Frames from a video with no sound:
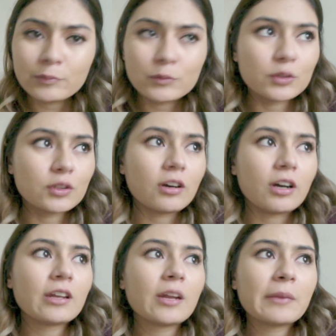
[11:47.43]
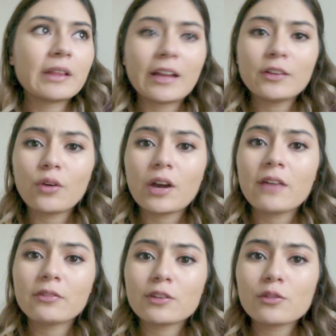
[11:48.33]
I mean, I know I have to do my
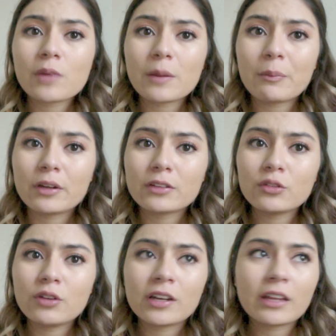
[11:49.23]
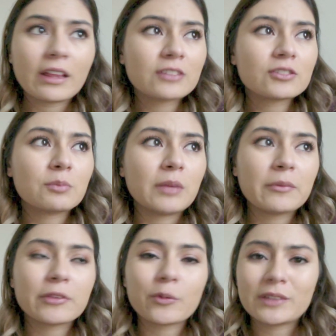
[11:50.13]
part too. How can I just blame someone and I
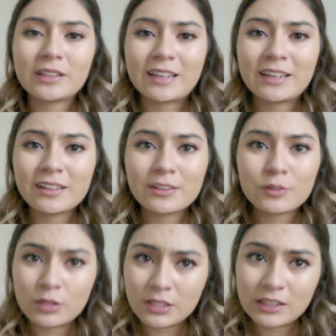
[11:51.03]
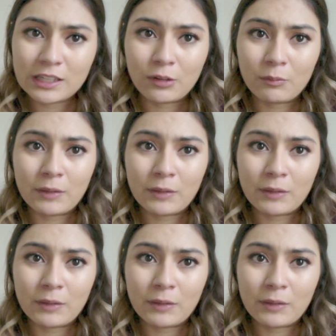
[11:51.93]
didn't do anything on my part?